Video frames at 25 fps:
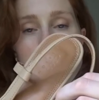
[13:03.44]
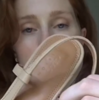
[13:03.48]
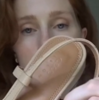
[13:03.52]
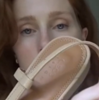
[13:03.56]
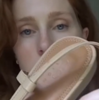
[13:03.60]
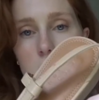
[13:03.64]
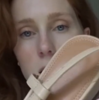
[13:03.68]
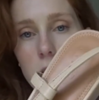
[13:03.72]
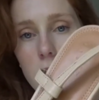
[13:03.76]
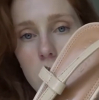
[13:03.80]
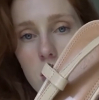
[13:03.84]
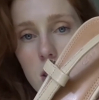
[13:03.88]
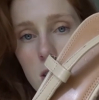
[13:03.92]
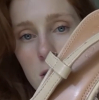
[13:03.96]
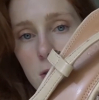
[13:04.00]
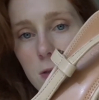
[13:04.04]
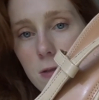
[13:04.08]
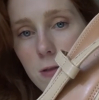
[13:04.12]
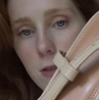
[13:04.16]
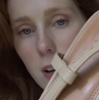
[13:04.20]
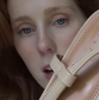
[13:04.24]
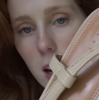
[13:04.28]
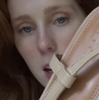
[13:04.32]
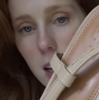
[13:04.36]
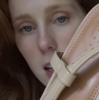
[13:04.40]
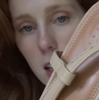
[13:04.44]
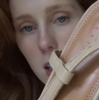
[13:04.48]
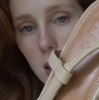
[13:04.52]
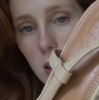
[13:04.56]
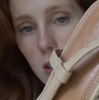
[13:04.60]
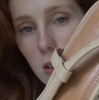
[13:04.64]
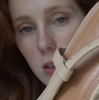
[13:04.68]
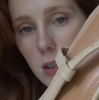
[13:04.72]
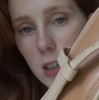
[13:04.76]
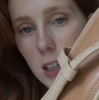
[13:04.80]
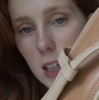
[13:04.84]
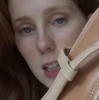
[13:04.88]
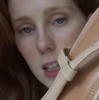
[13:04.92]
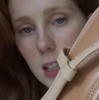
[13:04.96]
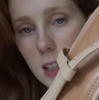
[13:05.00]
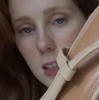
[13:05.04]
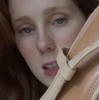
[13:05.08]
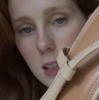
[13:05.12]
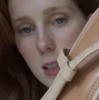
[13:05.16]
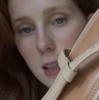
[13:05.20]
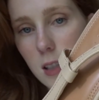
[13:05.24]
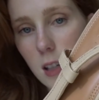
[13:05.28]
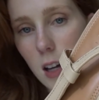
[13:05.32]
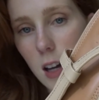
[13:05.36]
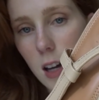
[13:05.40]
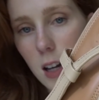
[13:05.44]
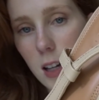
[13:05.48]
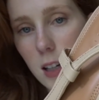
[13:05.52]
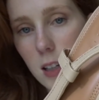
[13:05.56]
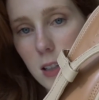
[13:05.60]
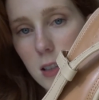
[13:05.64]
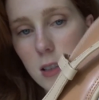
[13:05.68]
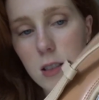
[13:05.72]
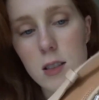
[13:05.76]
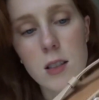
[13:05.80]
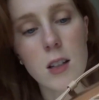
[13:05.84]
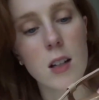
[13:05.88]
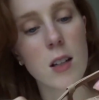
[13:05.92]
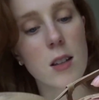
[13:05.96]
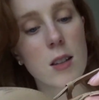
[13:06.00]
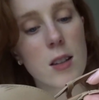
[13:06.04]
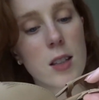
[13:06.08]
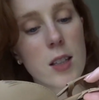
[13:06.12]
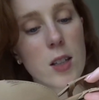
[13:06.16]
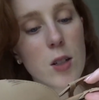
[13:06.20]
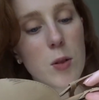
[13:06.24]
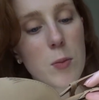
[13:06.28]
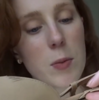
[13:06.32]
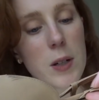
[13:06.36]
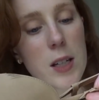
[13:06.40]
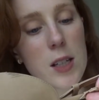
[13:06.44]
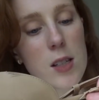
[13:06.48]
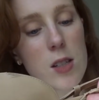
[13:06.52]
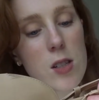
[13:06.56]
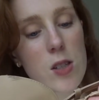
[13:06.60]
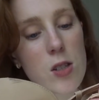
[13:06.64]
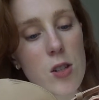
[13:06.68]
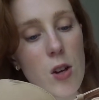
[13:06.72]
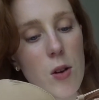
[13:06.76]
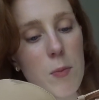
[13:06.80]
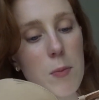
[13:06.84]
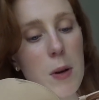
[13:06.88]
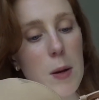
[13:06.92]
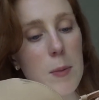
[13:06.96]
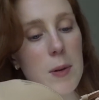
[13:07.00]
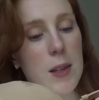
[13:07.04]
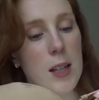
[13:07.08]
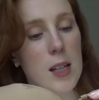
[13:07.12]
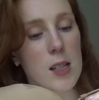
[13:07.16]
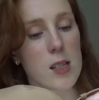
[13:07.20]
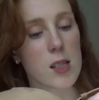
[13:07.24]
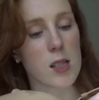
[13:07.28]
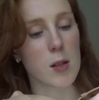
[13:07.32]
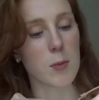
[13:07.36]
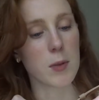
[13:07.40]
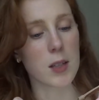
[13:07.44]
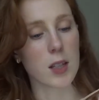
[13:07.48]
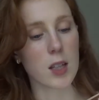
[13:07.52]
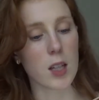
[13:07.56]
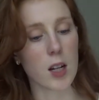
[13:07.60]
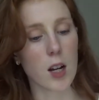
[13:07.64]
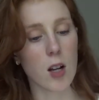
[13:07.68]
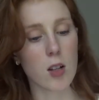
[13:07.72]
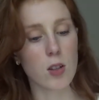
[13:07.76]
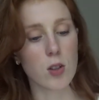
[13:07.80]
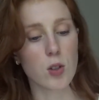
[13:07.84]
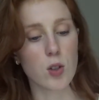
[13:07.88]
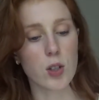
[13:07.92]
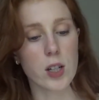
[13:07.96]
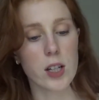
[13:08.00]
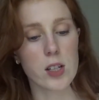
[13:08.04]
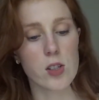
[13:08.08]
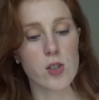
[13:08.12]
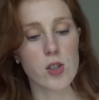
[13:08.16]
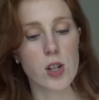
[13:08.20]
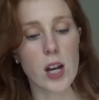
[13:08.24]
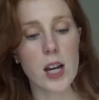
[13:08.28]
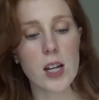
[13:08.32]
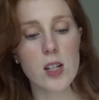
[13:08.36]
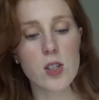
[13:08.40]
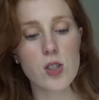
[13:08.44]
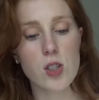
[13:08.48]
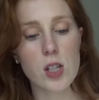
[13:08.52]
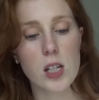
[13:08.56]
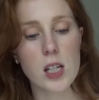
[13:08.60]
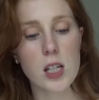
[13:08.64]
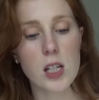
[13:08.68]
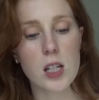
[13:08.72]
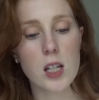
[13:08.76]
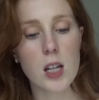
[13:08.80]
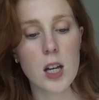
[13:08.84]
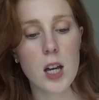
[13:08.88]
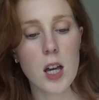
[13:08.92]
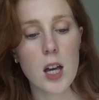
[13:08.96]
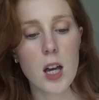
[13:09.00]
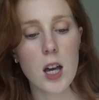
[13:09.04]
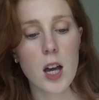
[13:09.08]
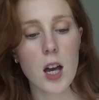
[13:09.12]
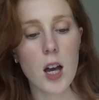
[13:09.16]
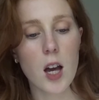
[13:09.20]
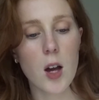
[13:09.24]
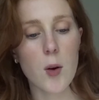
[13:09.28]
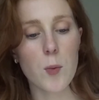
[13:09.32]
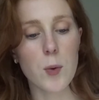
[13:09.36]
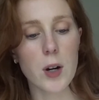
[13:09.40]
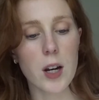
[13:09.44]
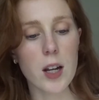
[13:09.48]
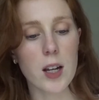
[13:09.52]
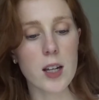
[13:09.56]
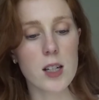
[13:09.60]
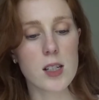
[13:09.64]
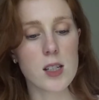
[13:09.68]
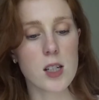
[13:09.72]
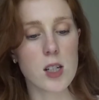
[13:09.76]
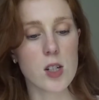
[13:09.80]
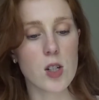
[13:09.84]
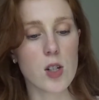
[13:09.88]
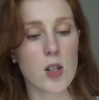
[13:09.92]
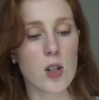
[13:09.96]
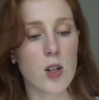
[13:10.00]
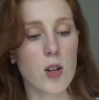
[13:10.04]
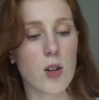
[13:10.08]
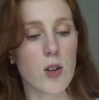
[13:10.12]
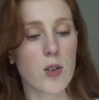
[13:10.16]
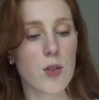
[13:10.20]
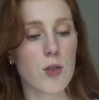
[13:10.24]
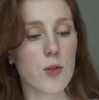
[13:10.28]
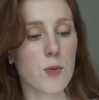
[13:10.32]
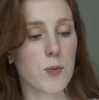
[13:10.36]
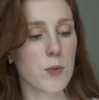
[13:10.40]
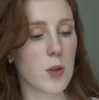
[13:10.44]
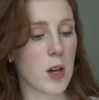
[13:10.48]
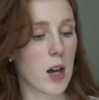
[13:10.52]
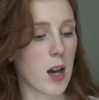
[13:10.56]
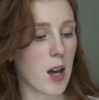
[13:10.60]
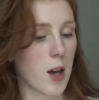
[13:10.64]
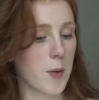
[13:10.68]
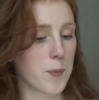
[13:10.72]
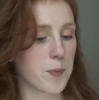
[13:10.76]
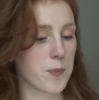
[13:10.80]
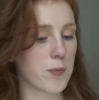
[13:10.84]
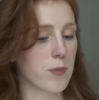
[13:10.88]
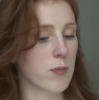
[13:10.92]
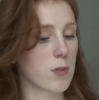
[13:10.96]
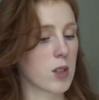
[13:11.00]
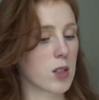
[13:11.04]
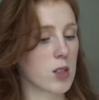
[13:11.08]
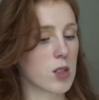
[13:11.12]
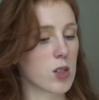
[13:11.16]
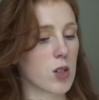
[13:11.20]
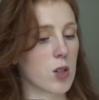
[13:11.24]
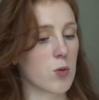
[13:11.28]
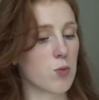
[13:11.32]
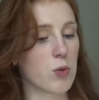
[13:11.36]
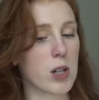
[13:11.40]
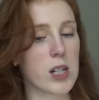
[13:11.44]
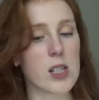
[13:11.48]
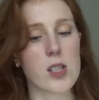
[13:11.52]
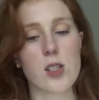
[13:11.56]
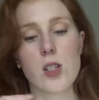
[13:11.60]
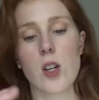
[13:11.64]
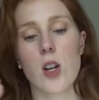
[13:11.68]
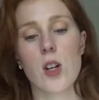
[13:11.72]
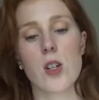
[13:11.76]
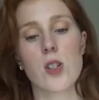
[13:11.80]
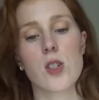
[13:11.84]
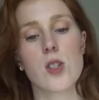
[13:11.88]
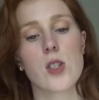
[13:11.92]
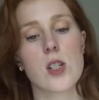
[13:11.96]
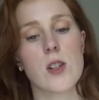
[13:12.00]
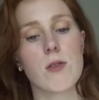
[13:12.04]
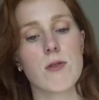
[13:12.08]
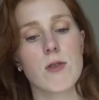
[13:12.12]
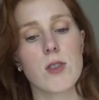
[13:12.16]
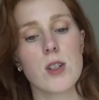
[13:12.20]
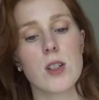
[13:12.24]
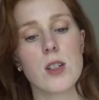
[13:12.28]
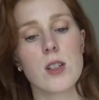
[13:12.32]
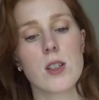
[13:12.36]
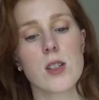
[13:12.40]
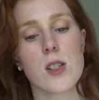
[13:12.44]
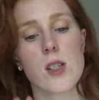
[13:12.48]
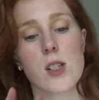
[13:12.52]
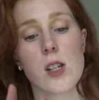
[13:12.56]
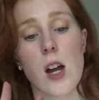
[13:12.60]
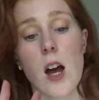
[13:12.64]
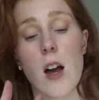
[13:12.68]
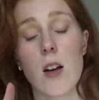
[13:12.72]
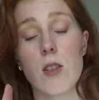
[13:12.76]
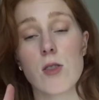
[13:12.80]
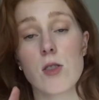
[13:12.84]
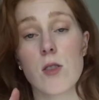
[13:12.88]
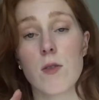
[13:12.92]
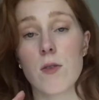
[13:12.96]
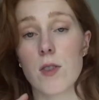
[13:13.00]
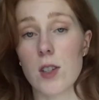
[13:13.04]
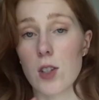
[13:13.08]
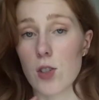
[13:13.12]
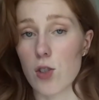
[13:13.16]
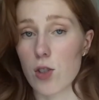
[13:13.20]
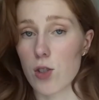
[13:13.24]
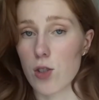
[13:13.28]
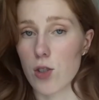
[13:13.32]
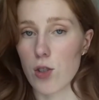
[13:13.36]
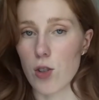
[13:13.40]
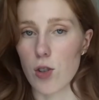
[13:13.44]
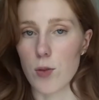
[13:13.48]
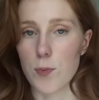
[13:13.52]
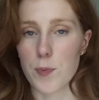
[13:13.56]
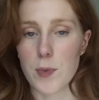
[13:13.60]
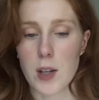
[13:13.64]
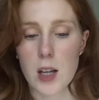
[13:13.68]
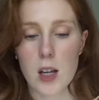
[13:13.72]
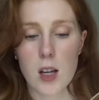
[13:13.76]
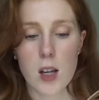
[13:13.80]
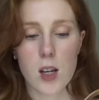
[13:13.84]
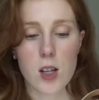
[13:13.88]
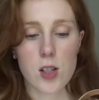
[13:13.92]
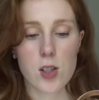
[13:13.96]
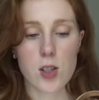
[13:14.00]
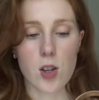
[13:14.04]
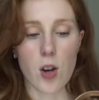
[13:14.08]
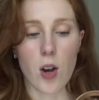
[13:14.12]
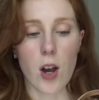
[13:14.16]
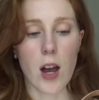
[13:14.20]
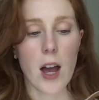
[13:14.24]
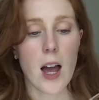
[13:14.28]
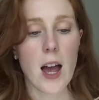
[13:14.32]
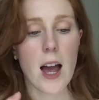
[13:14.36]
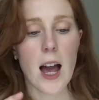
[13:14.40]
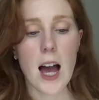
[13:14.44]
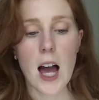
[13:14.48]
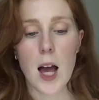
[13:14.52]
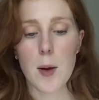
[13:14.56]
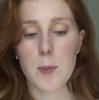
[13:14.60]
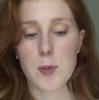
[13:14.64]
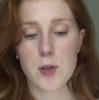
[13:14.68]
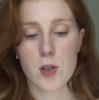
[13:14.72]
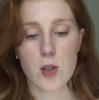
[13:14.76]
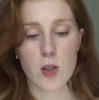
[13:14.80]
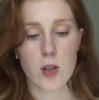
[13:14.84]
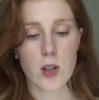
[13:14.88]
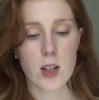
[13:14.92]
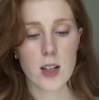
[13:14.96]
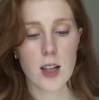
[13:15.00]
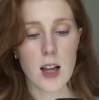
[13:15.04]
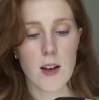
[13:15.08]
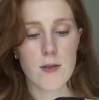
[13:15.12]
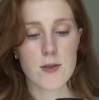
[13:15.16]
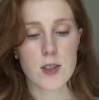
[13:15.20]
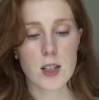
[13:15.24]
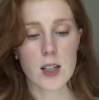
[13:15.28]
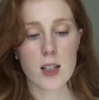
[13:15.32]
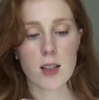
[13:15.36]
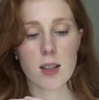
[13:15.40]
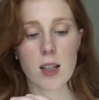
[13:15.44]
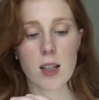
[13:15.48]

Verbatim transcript: it's actually fraying on the inside a little bit, so maybe that's something that I'll look at changing uh, when I continue um, to research different styles of this shoe. So absolutely loved it.